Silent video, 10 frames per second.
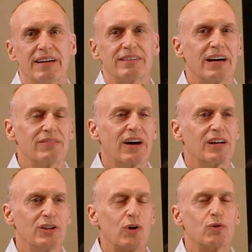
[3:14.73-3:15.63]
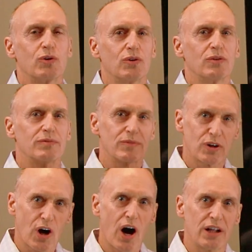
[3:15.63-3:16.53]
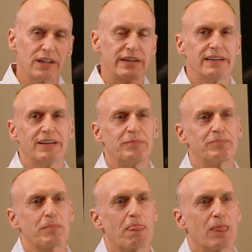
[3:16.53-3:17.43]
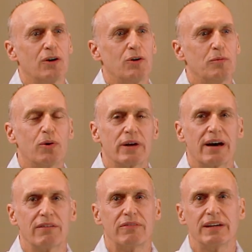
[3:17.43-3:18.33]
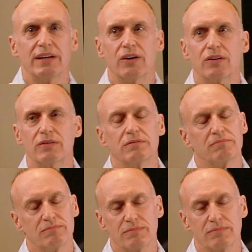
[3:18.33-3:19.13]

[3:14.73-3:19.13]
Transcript: is I've got a local colleague who put out a video